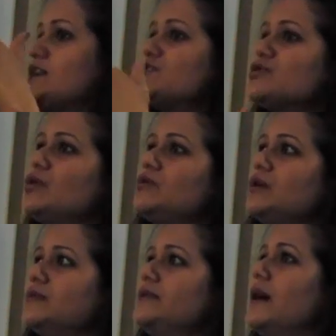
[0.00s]
So
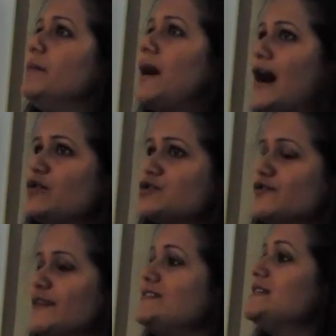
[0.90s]
uh, the amount
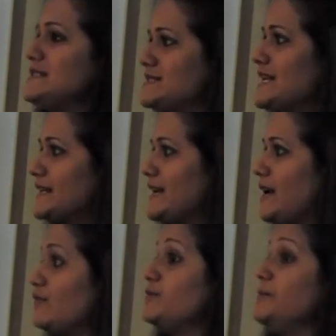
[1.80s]
of indels that
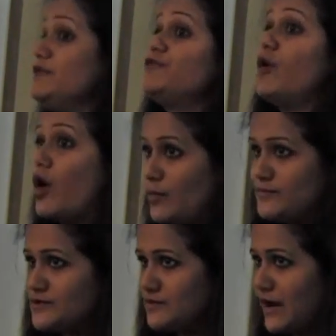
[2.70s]
can be
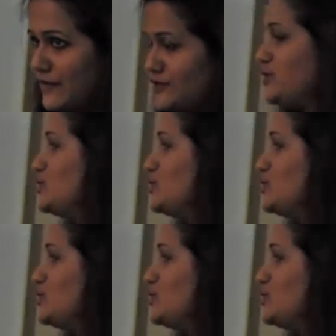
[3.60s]
formed after